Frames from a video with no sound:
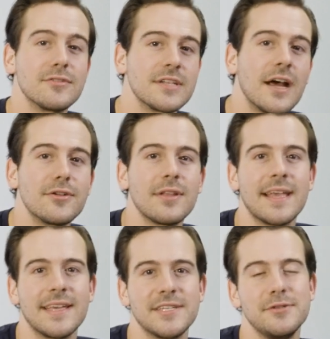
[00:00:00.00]
there's
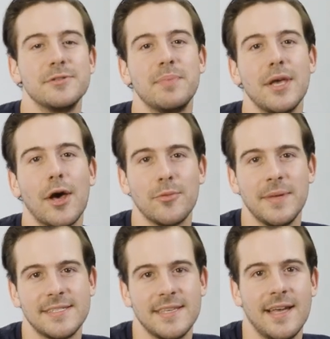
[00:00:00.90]
underlying issues beyond what
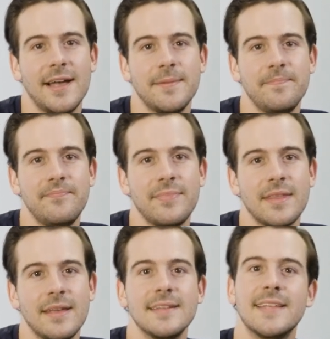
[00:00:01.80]
meets the eye.
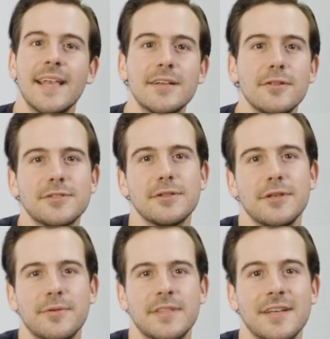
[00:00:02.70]
Take a closer
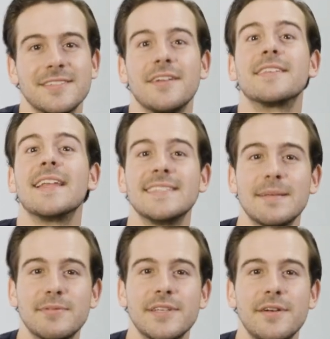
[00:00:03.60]
look with us on today's
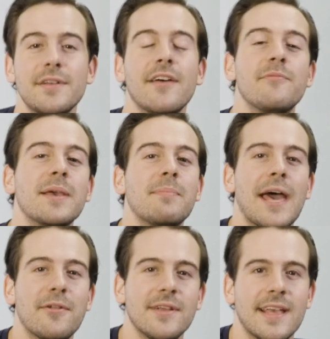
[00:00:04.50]
episode of Big
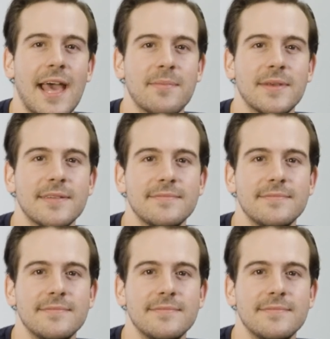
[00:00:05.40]
Battery Academy.